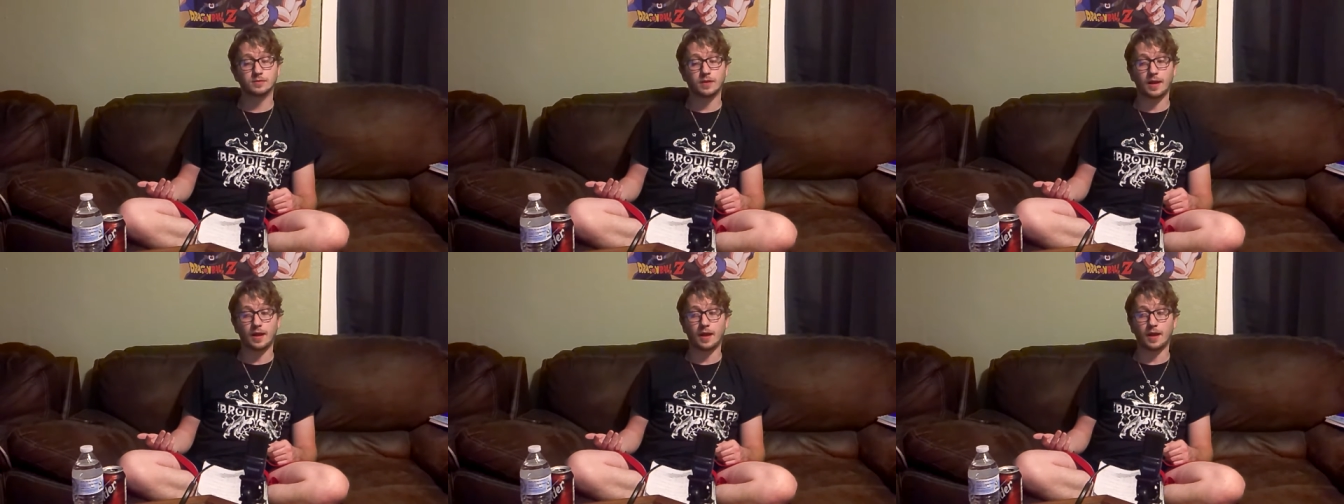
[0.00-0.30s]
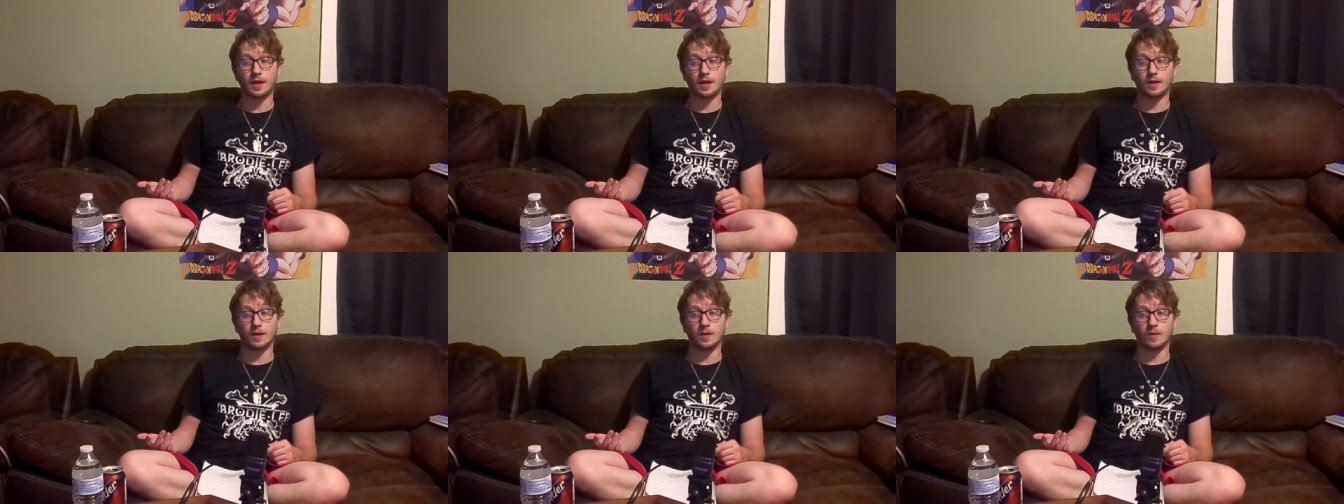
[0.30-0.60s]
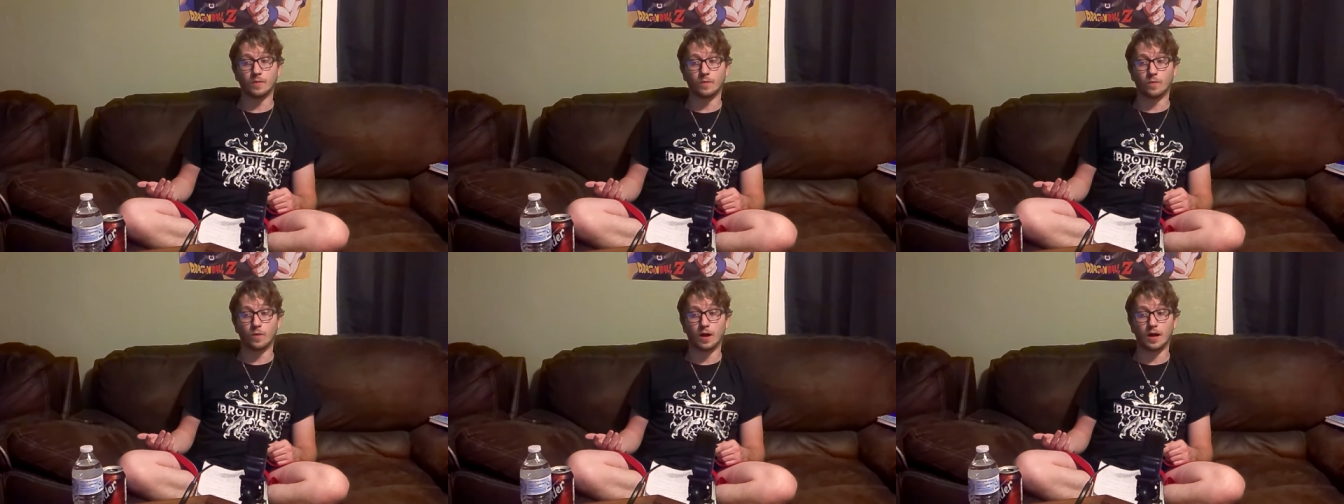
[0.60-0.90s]
And
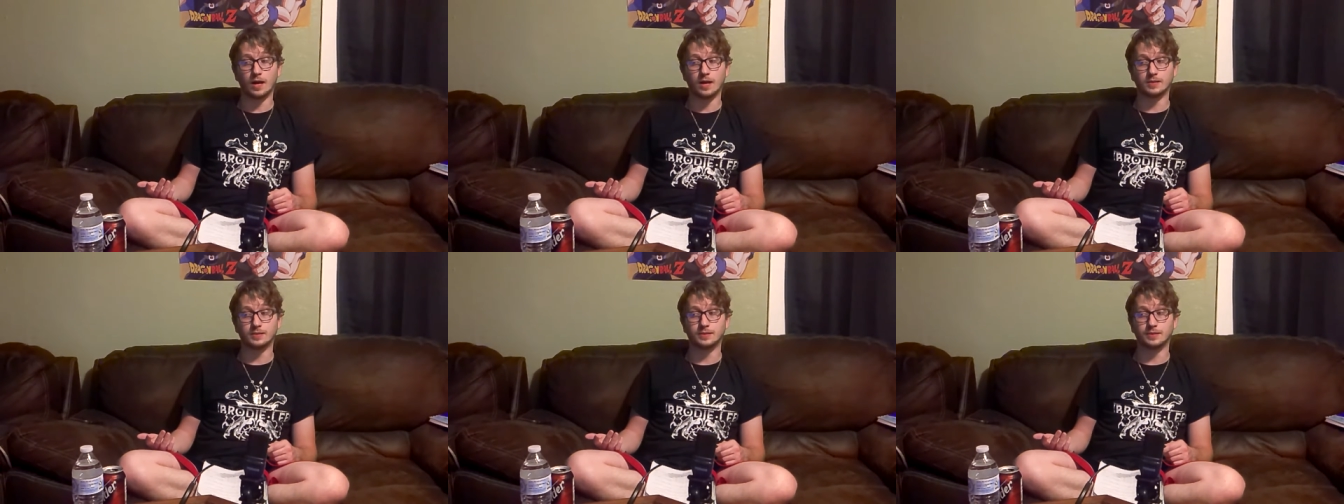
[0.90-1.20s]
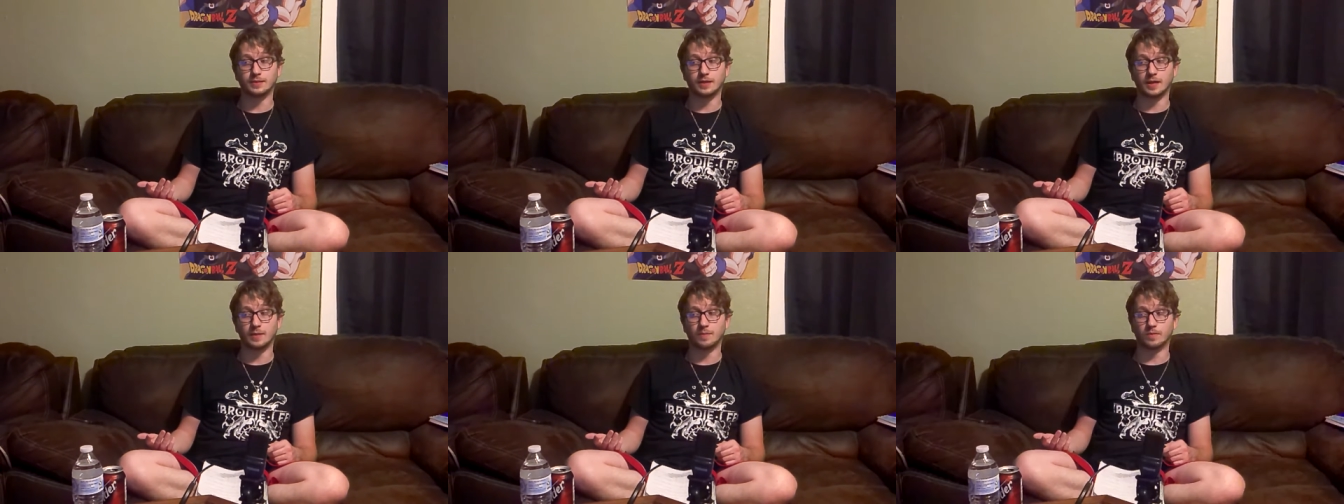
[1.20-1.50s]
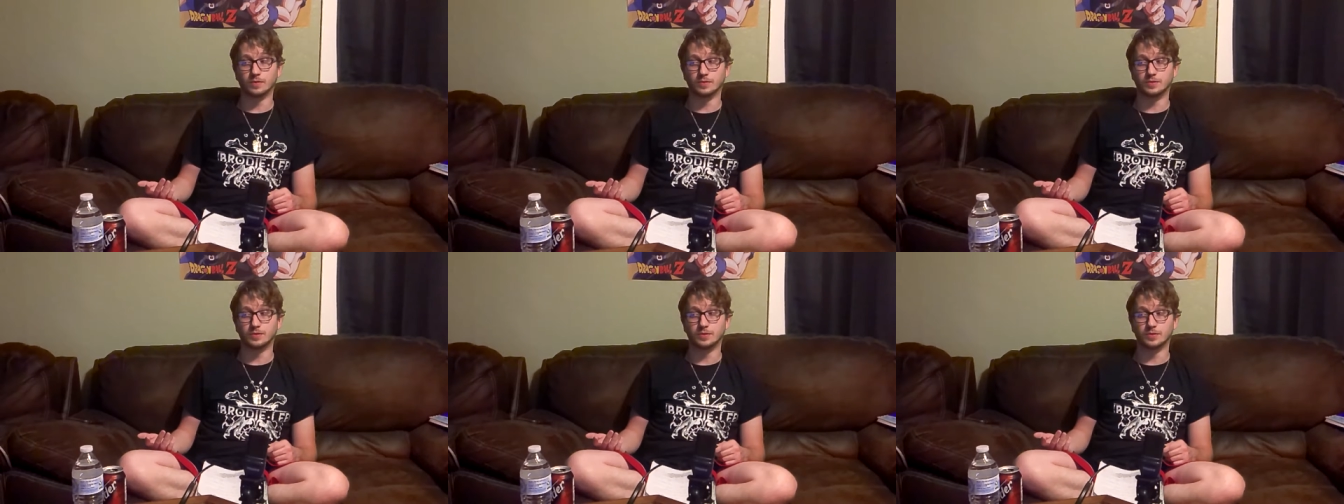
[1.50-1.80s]
why is he
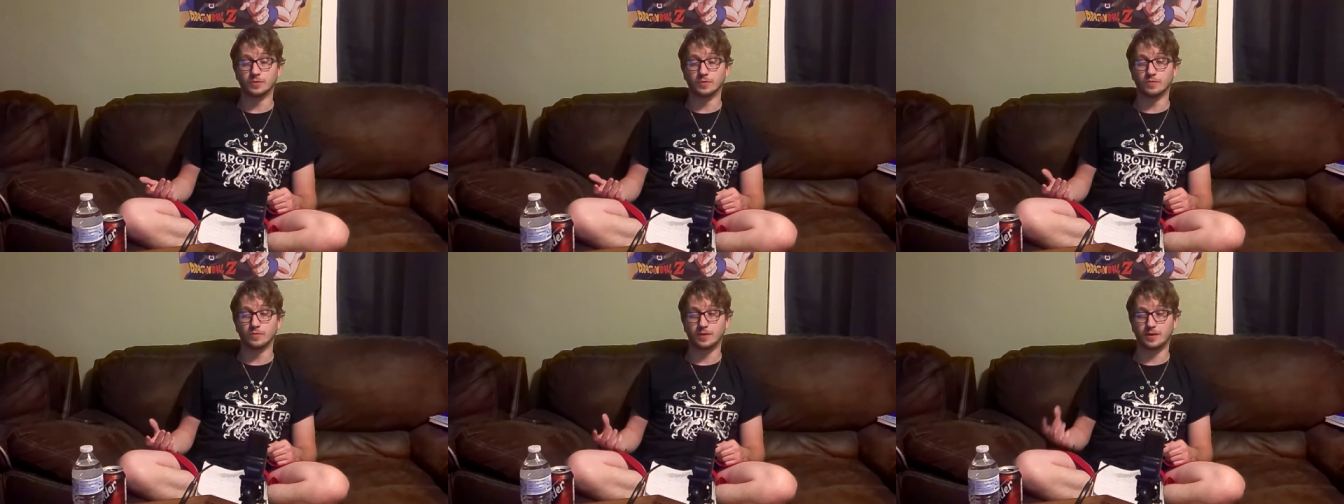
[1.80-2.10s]
able to